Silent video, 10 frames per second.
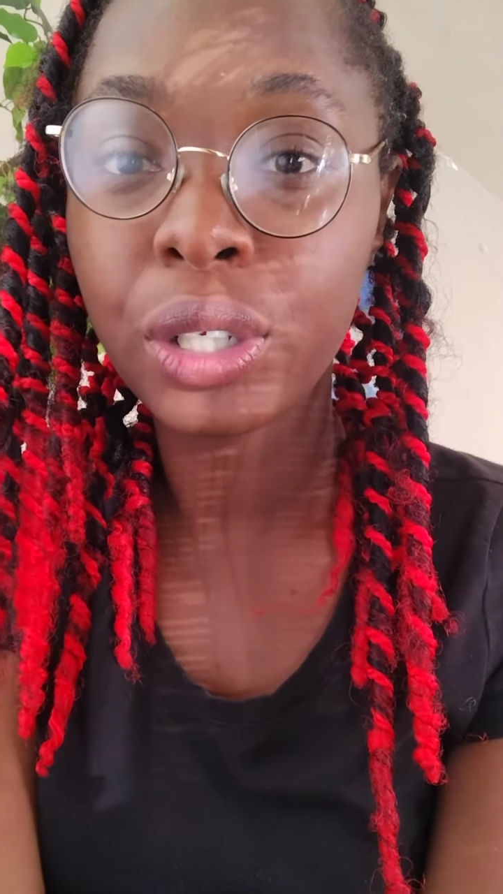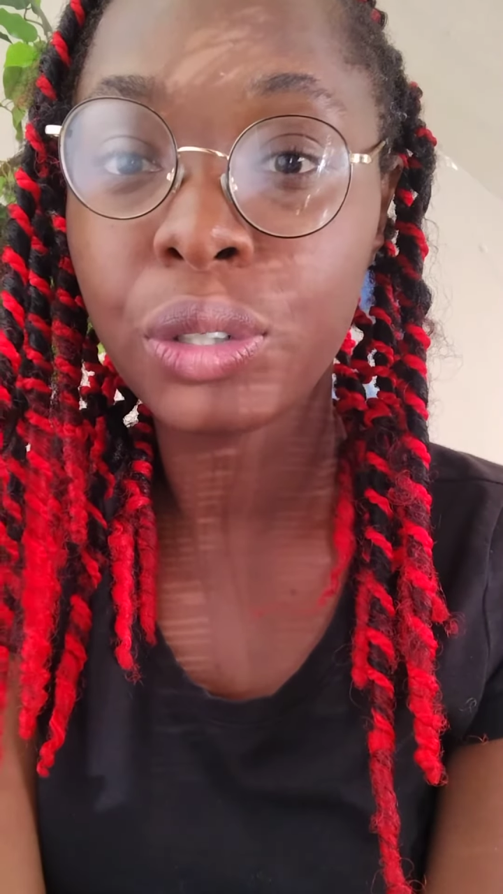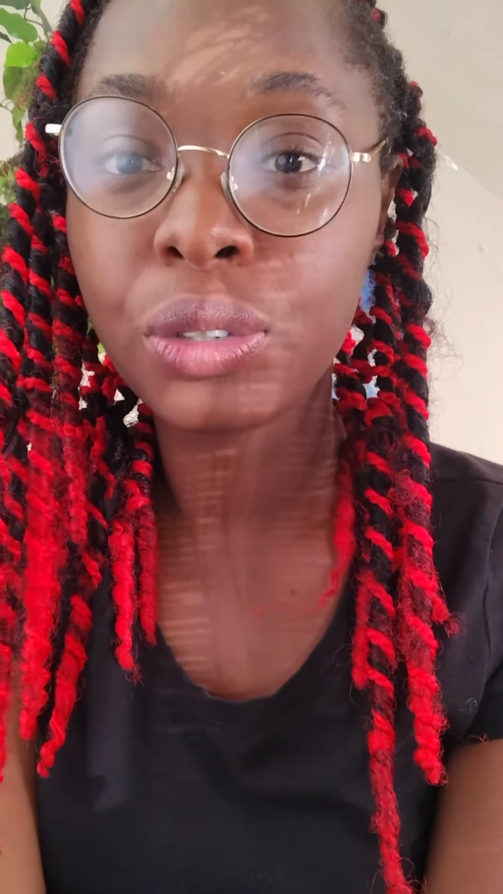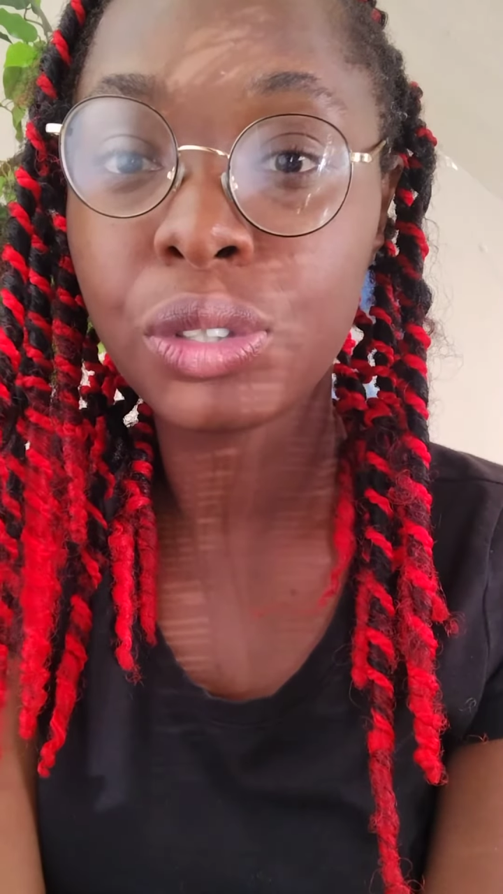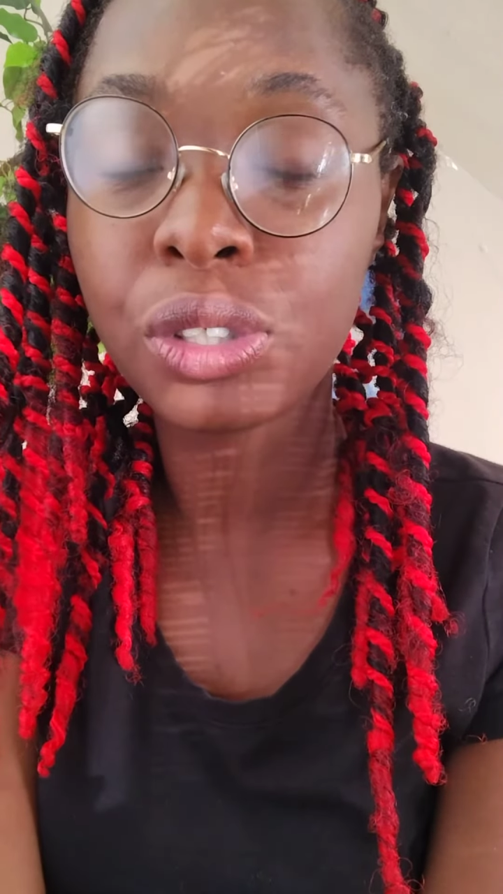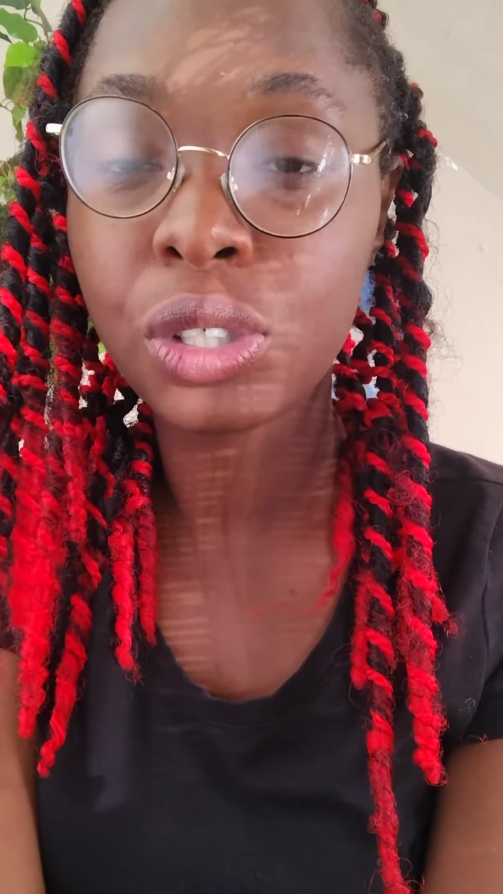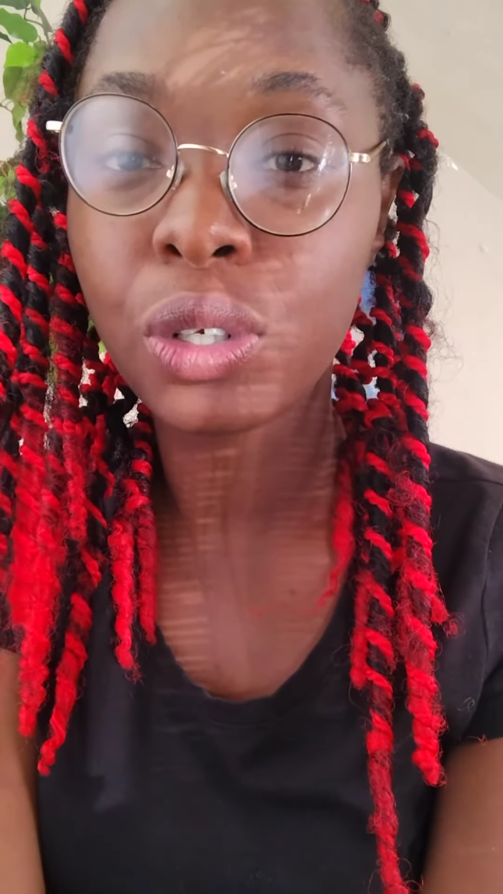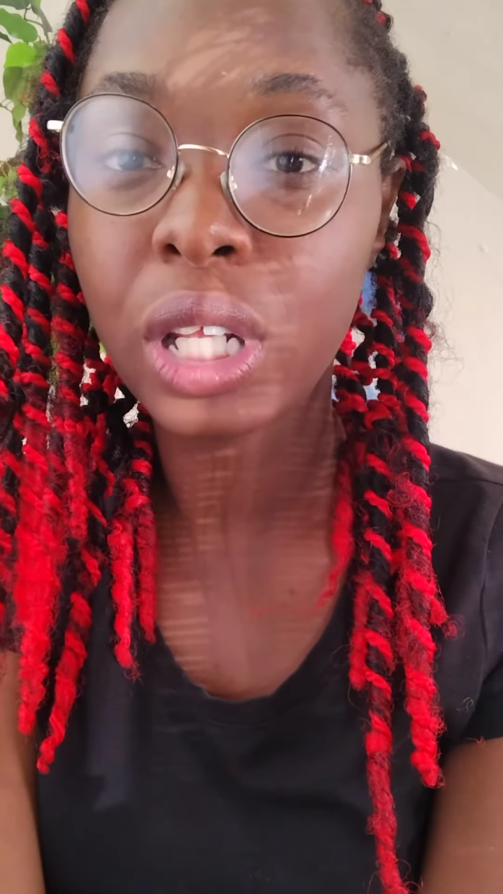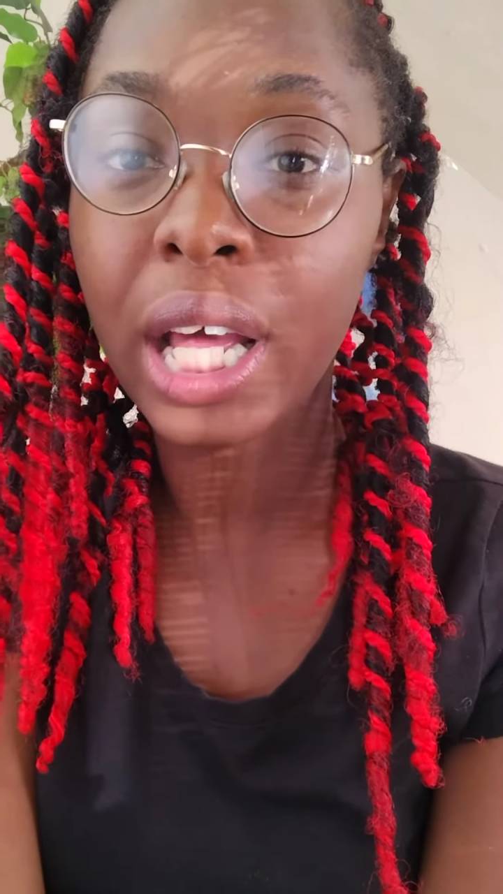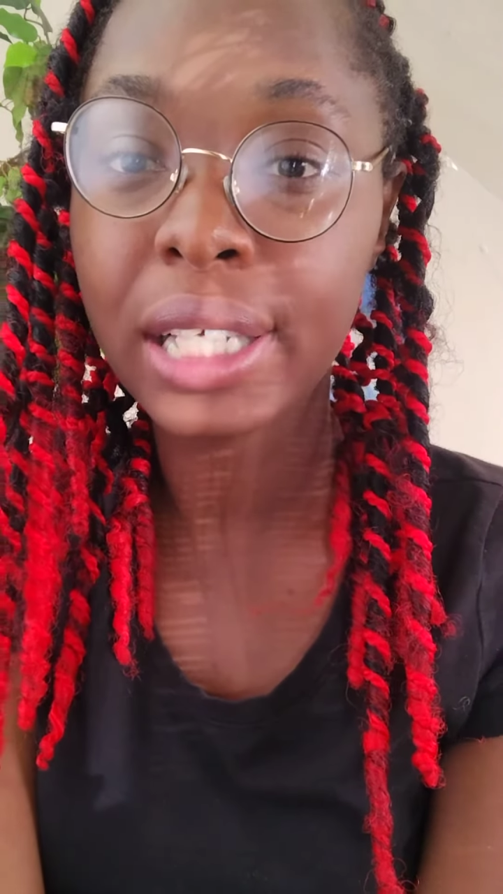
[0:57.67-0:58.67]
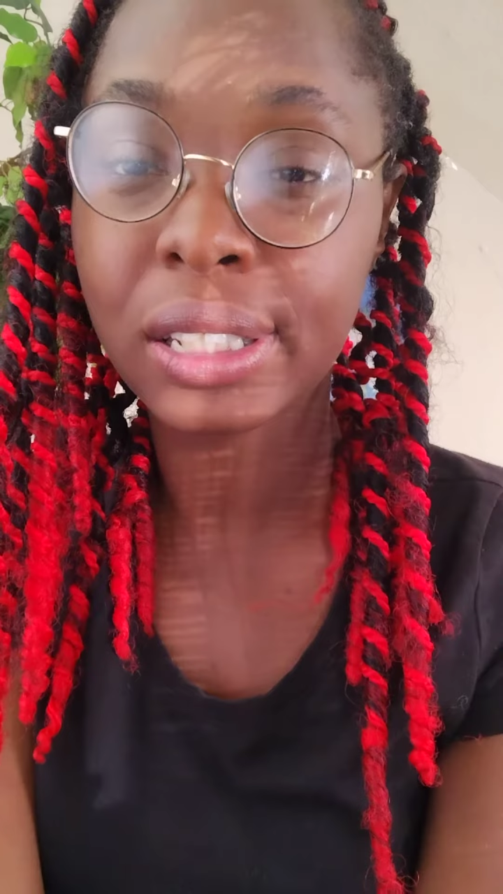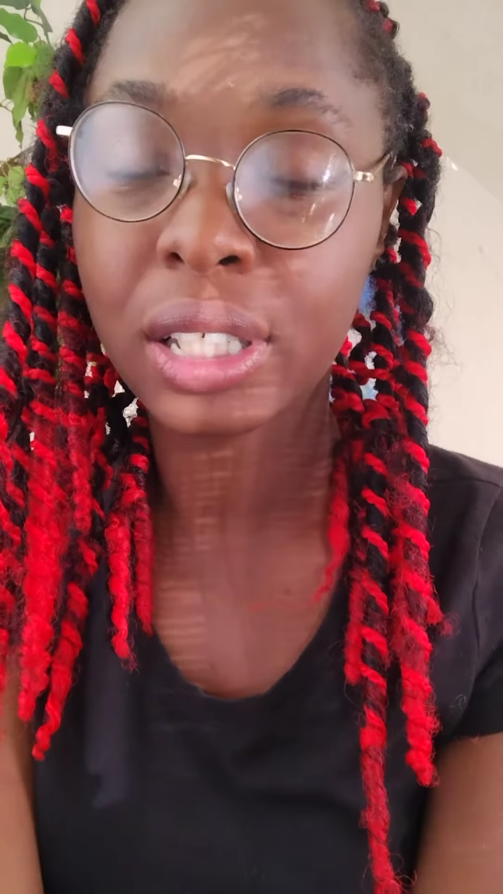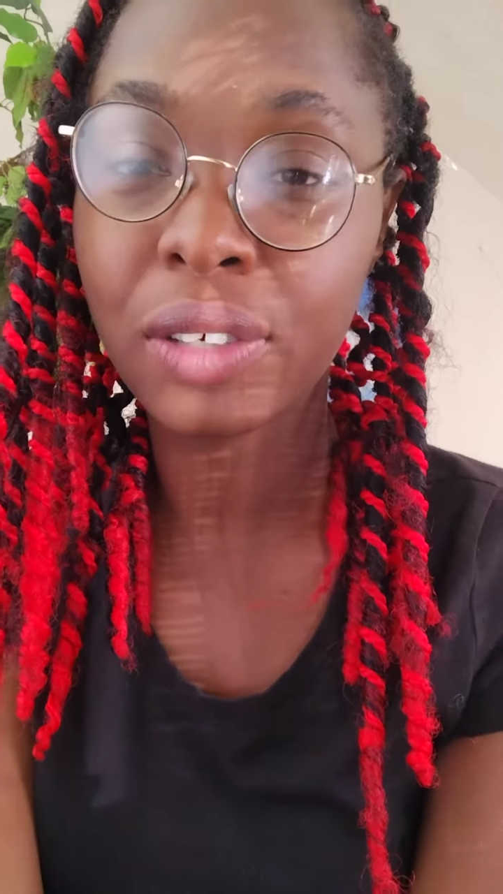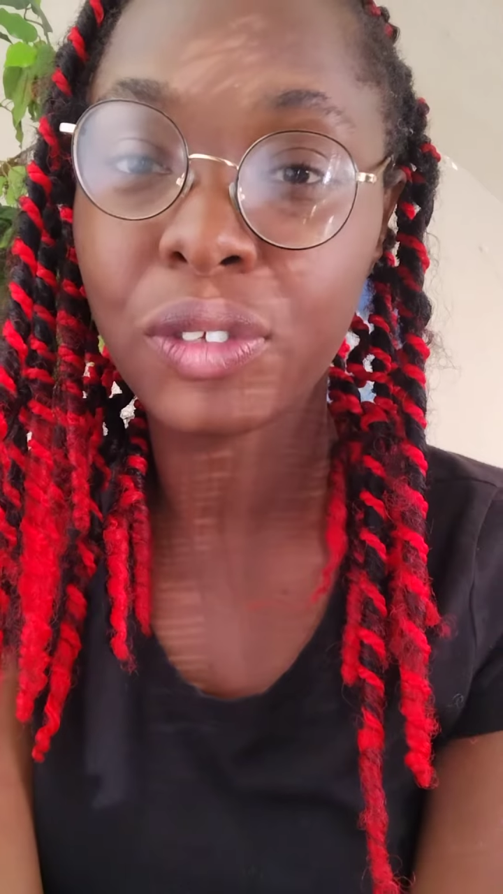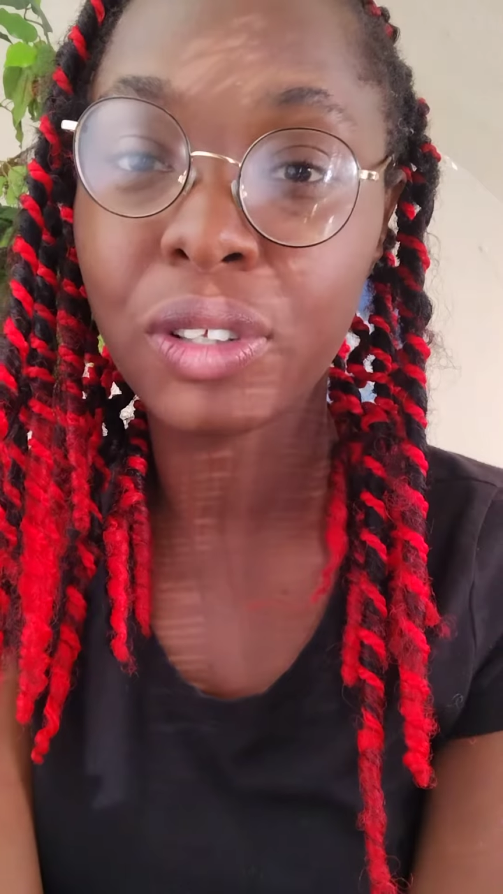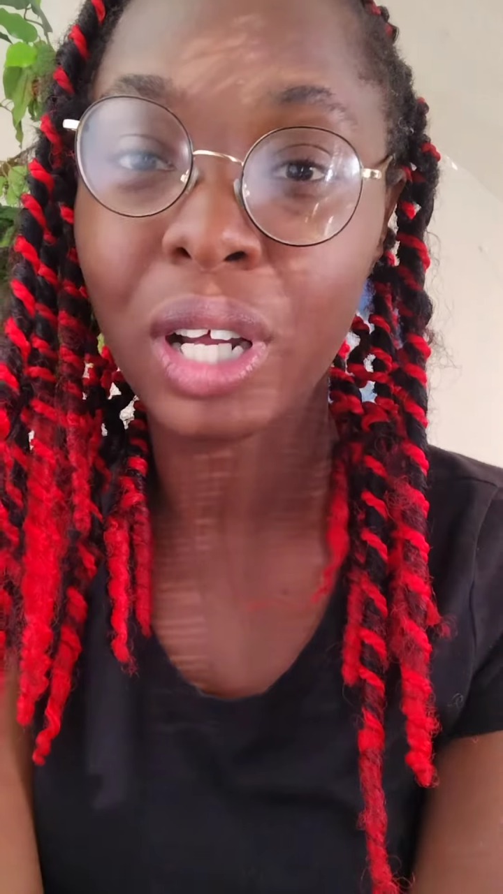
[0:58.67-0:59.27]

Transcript: utilize the gift of